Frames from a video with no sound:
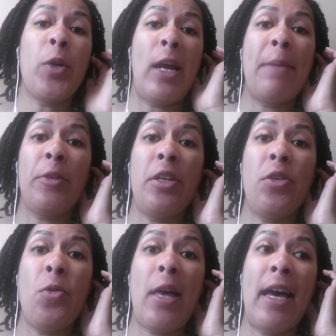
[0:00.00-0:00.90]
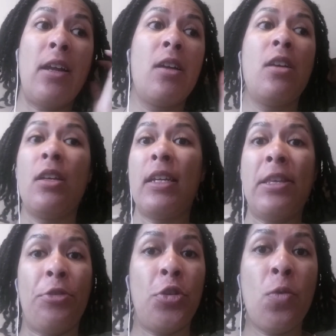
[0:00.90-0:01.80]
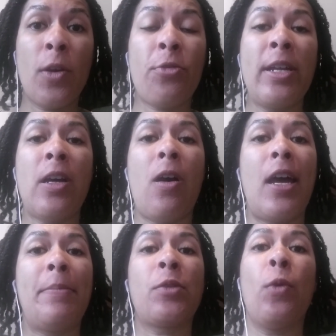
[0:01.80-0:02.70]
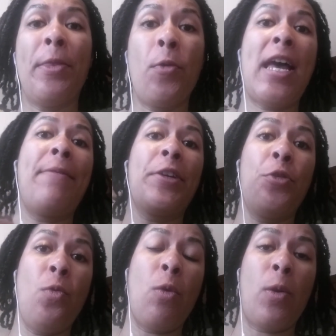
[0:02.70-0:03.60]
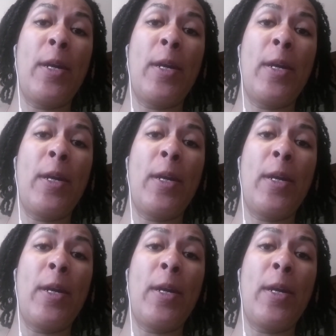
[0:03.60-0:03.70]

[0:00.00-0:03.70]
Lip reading: you're able to do that either 2 or 3 times without having to